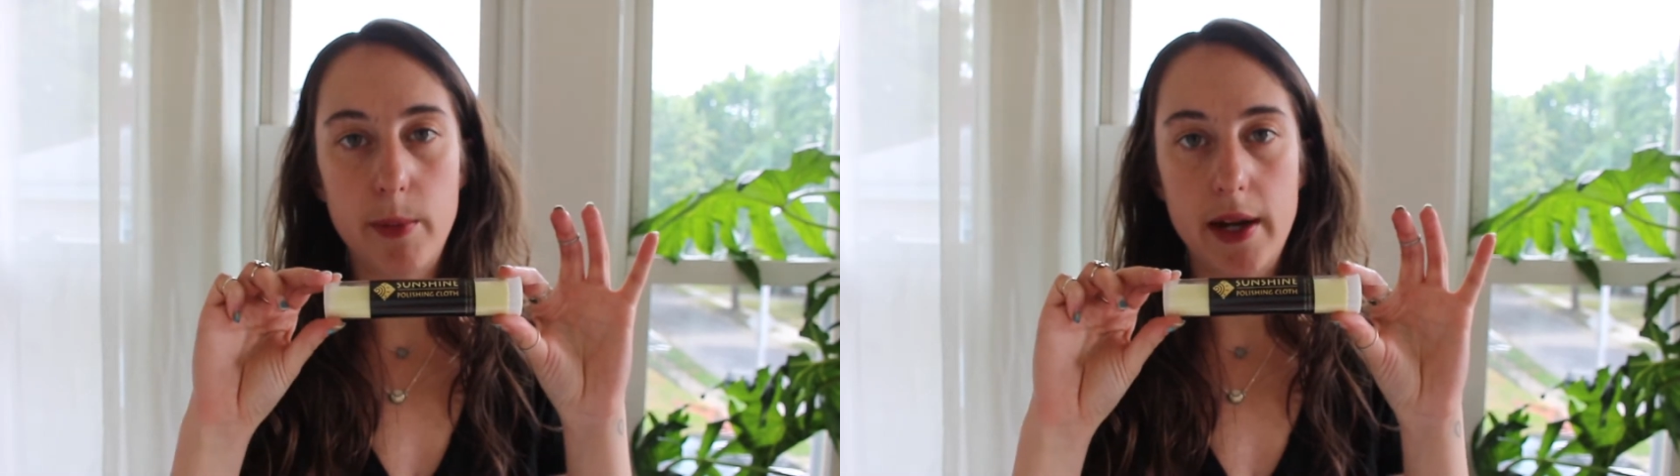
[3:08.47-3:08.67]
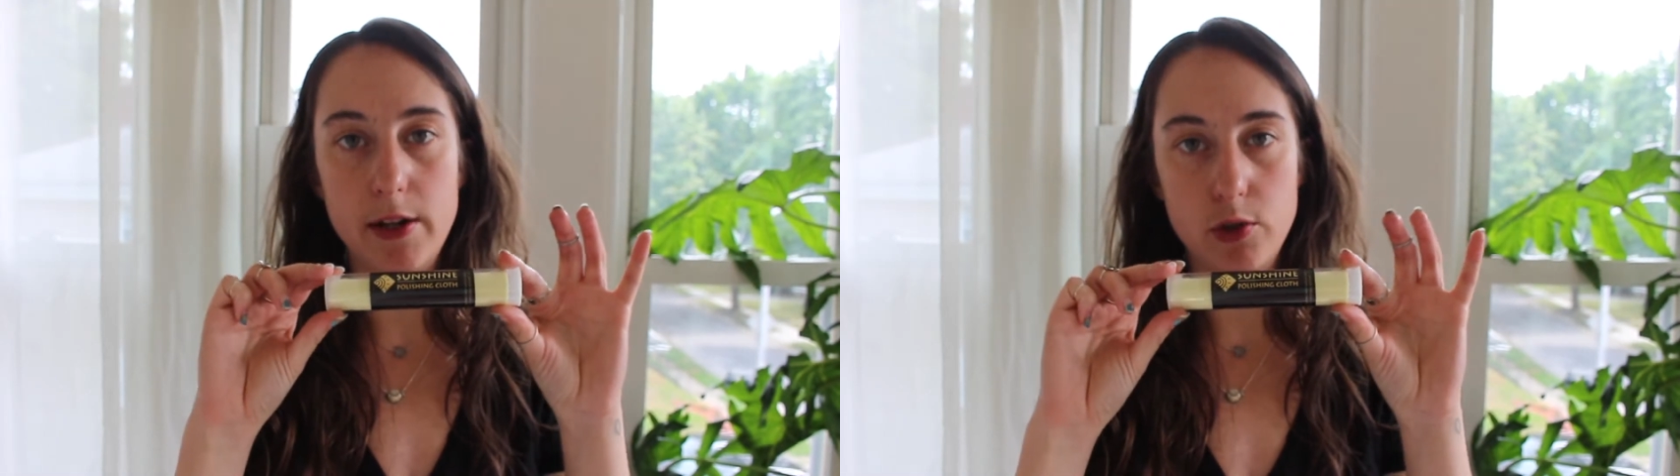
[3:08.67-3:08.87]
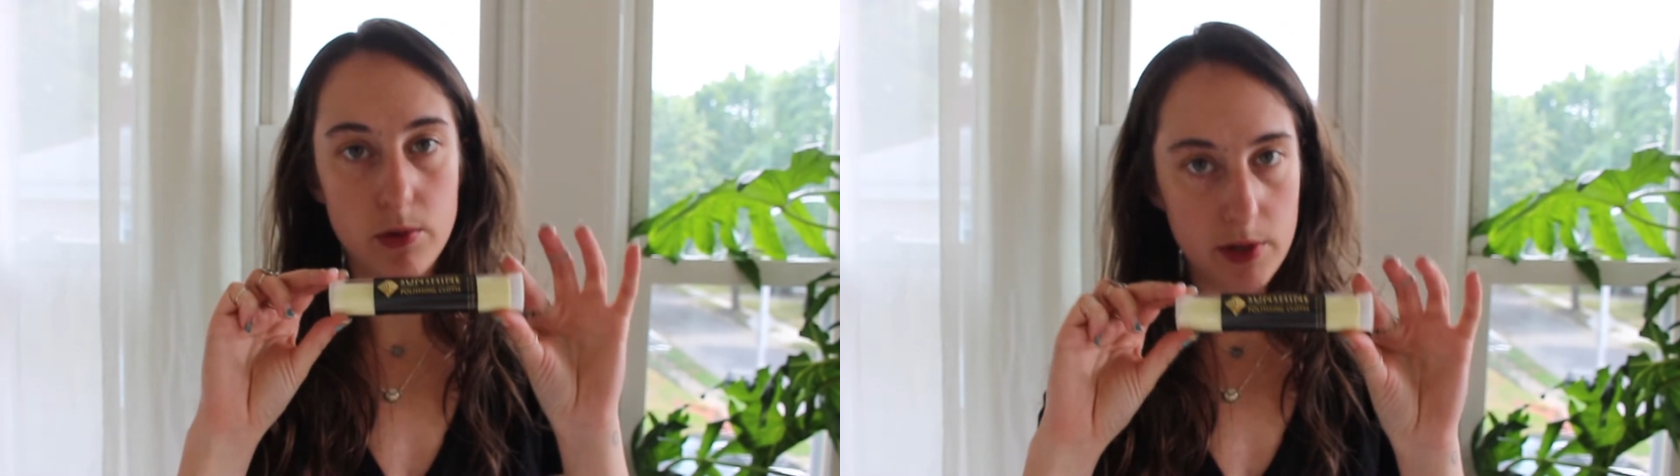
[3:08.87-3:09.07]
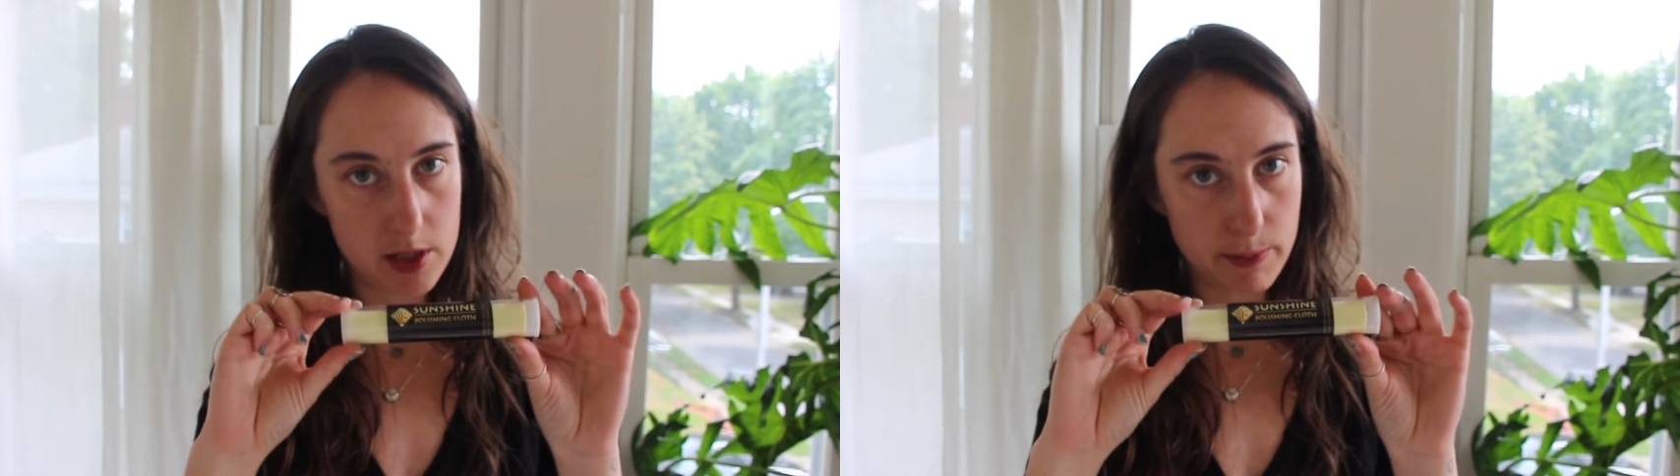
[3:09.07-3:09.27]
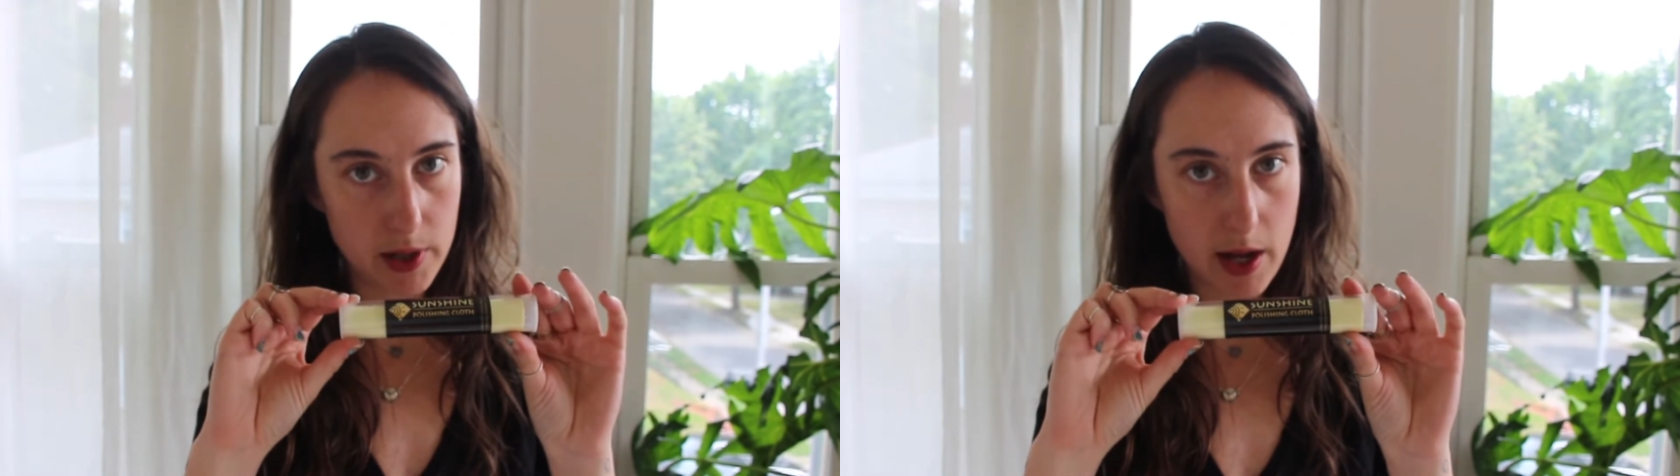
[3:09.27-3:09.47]
my jewelry
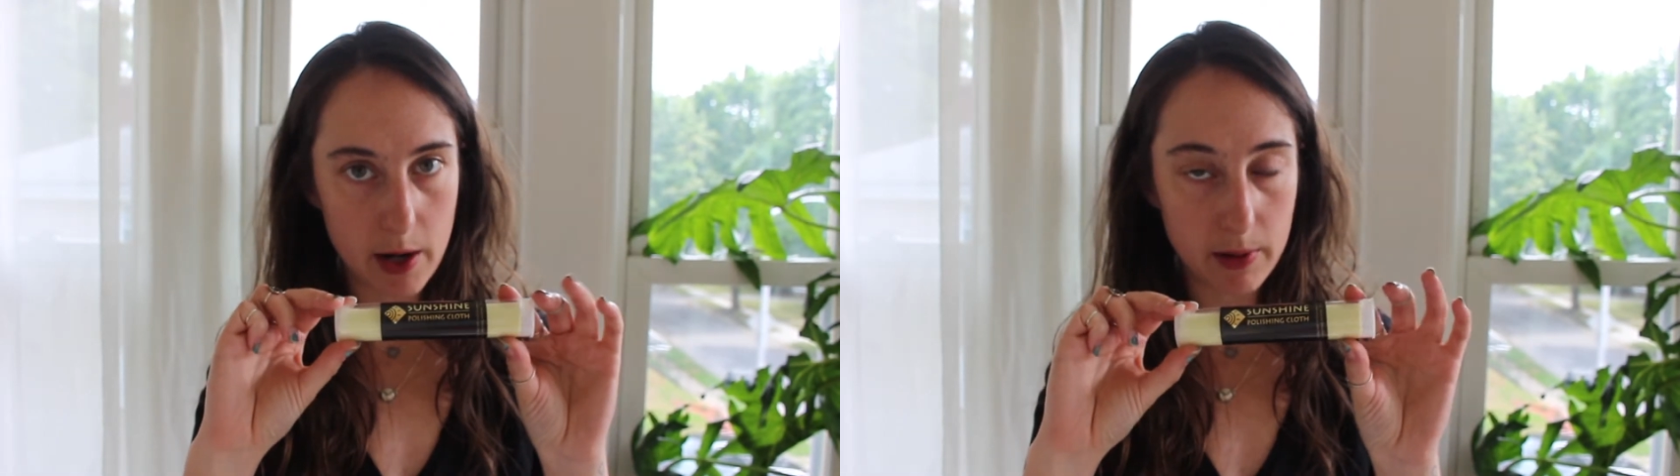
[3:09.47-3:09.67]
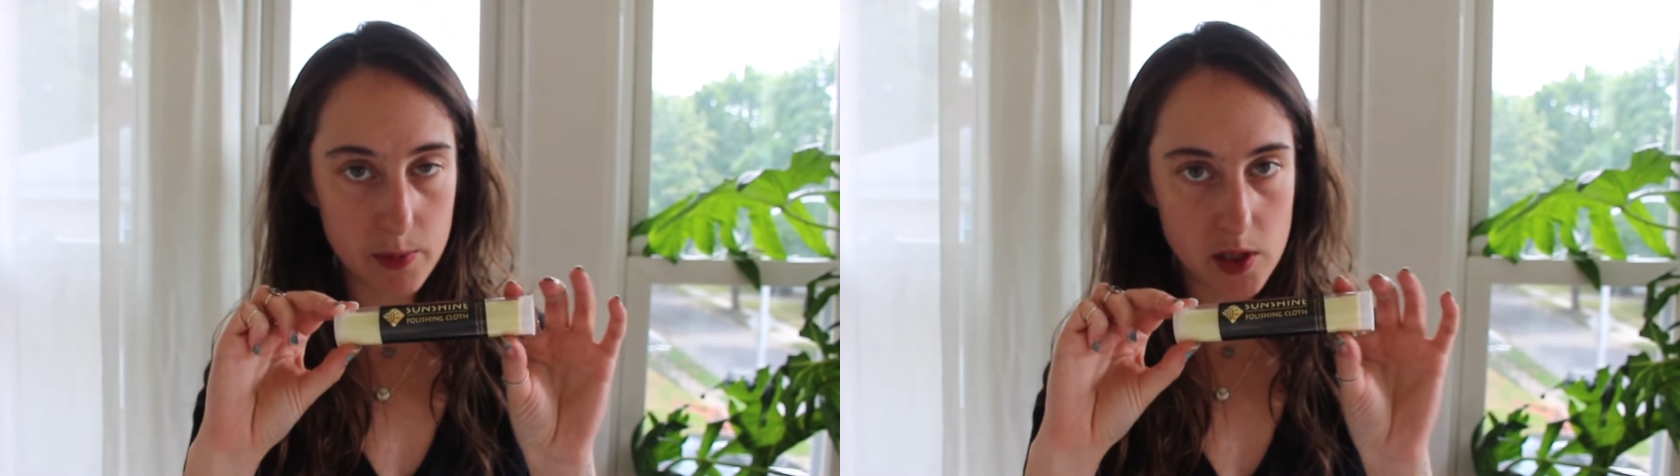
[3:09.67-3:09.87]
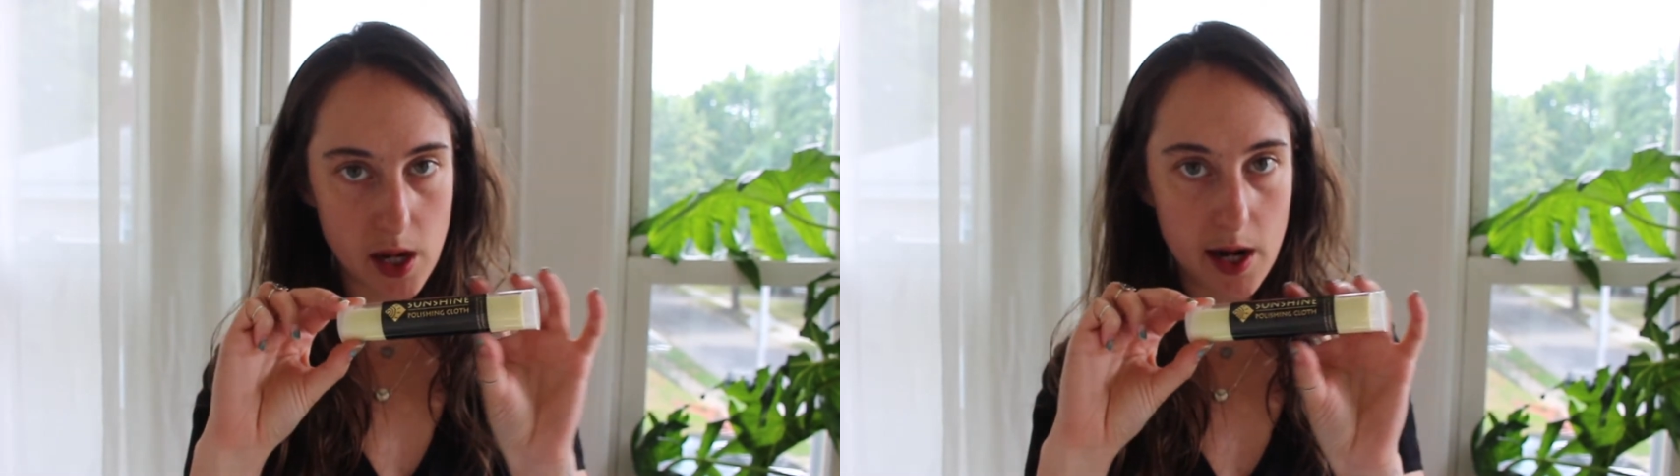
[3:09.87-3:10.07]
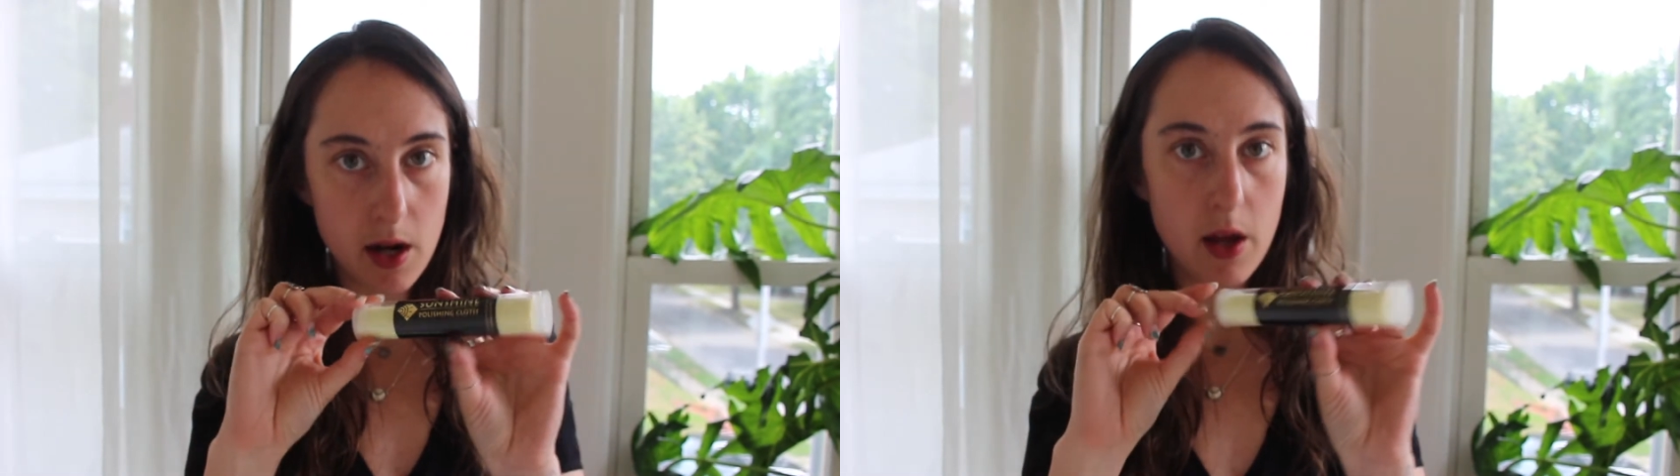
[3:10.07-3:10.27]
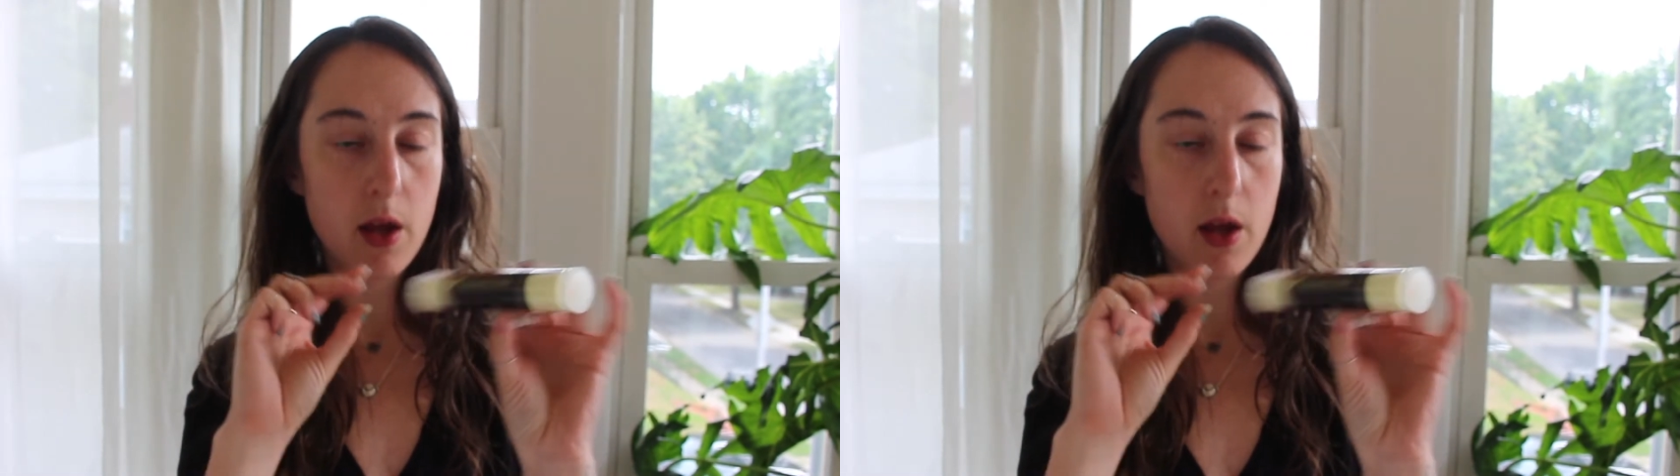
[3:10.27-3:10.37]
supply website,